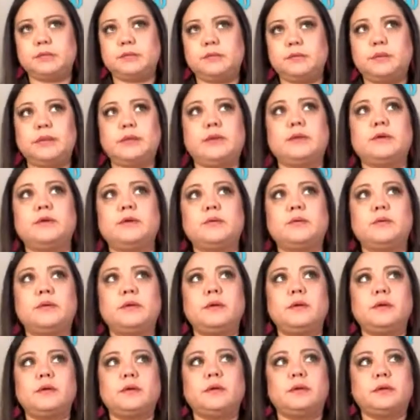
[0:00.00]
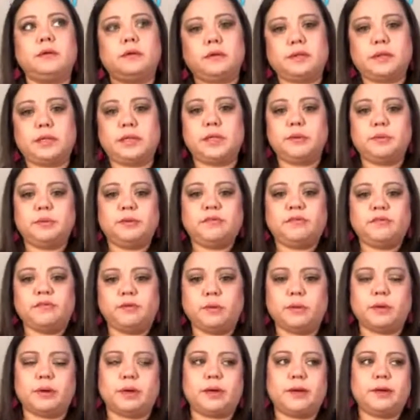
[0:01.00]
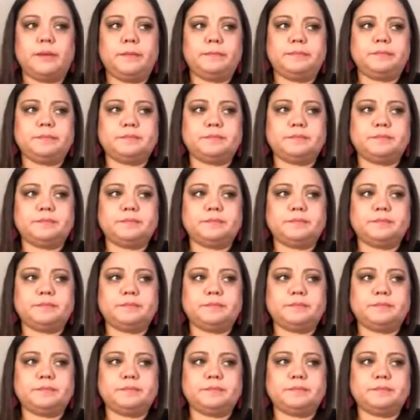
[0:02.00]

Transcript: Wait, no, the year before